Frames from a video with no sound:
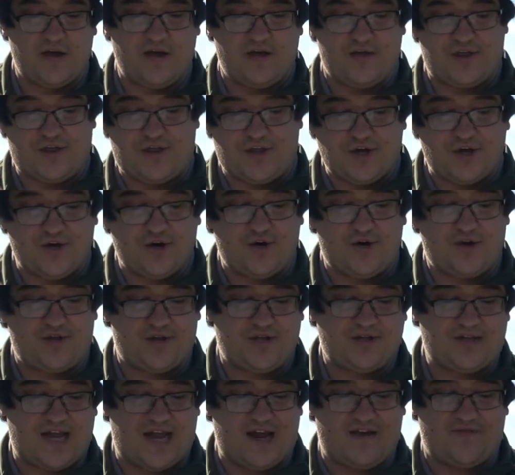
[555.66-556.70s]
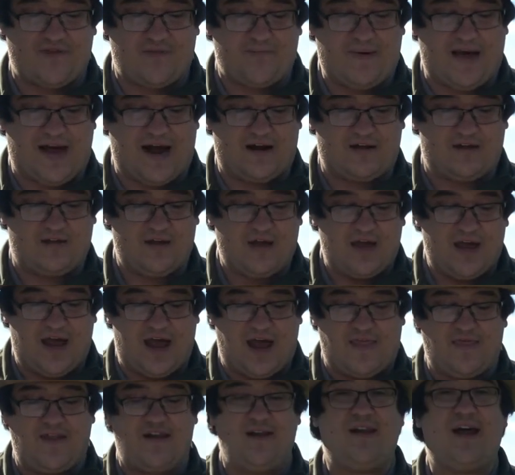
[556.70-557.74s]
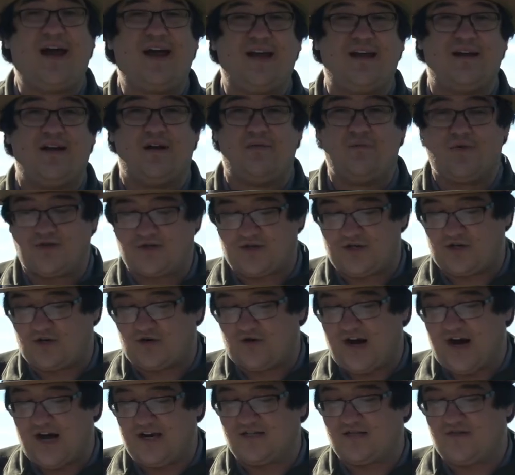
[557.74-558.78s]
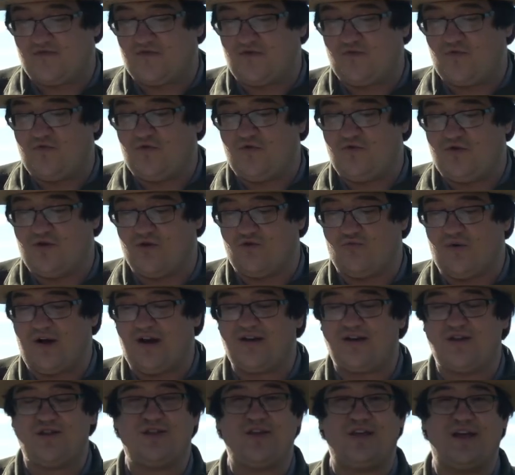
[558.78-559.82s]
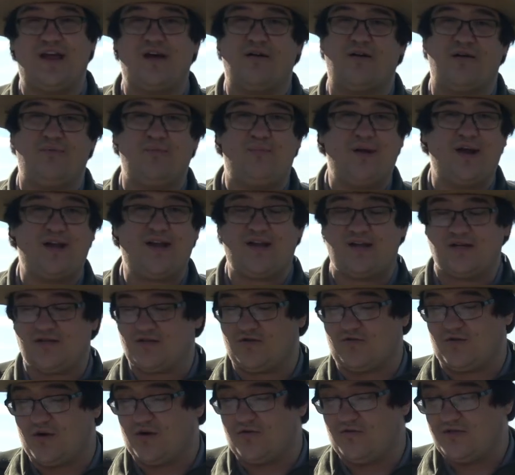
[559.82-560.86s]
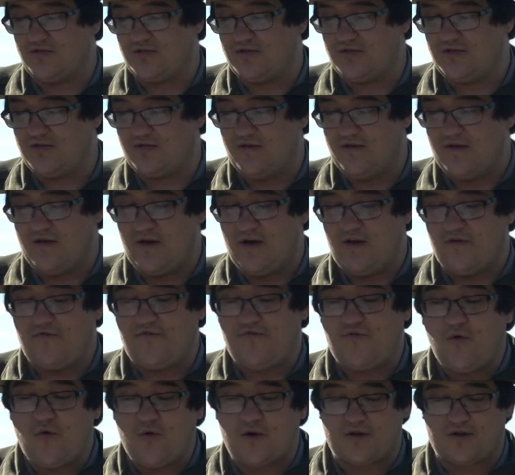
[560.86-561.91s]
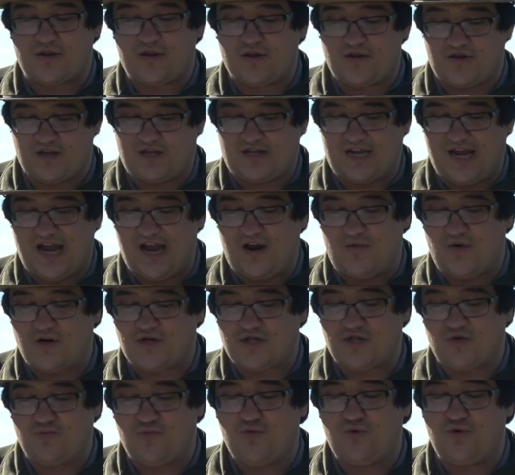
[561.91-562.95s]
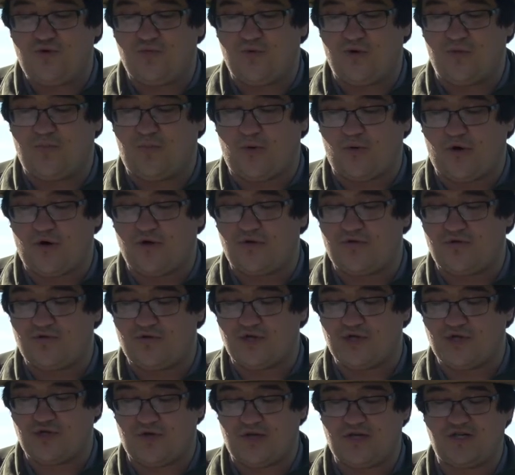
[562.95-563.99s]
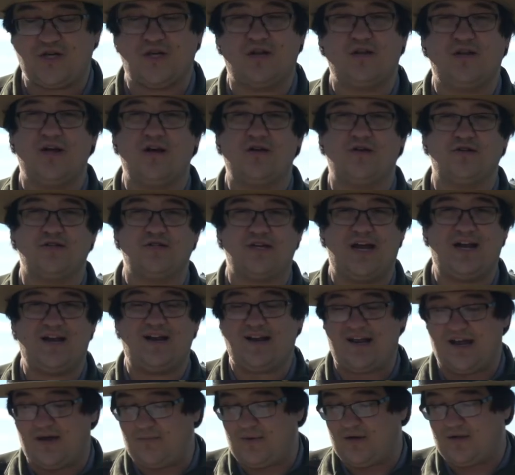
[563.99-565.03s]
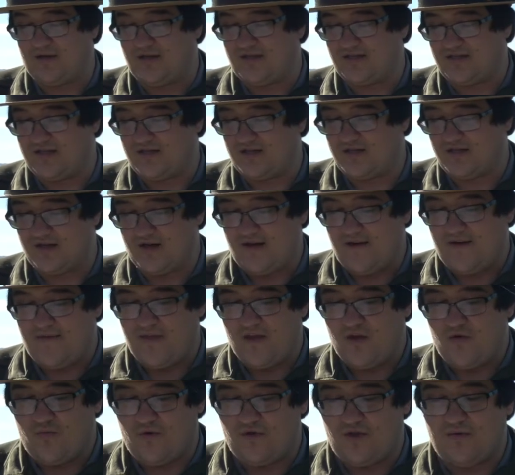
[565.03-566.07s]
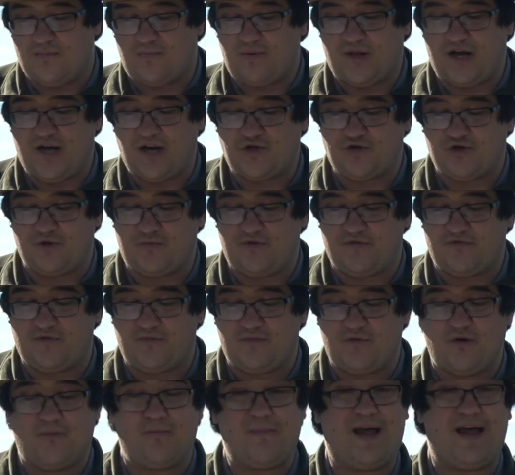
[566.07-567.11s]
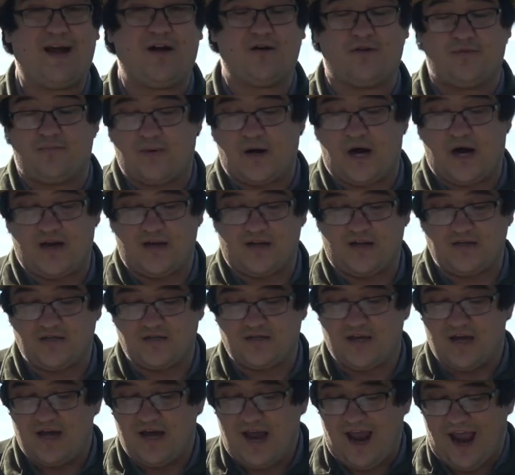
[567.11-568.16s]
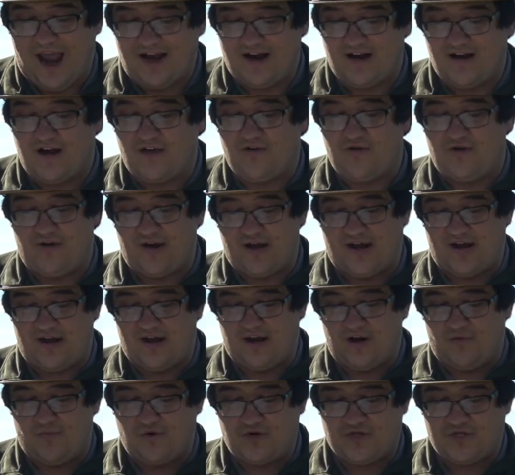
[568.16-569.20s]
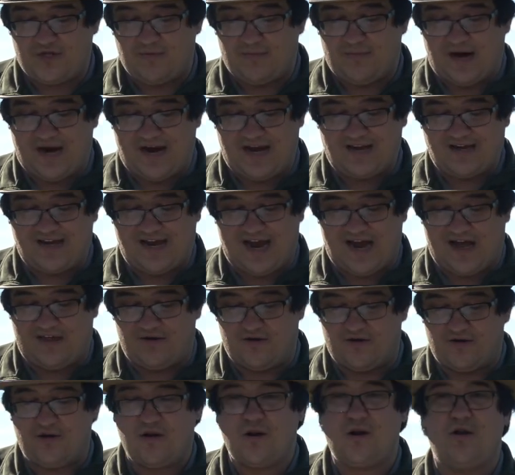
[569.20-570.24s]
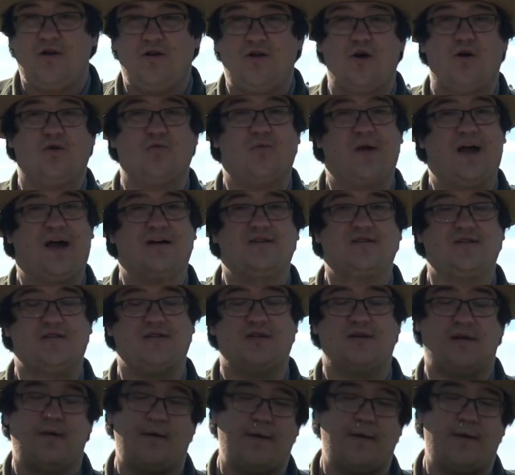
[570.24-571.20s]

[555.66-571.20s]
Third, the day of the battle and the night in which the cries of the wounded rent the air in piteous groans. Fourth, the day in which the wounded were borne through the streets on litters and in ambulances, with the blood dripping from their mangled bodies, and another night in which the mind gathered no rest.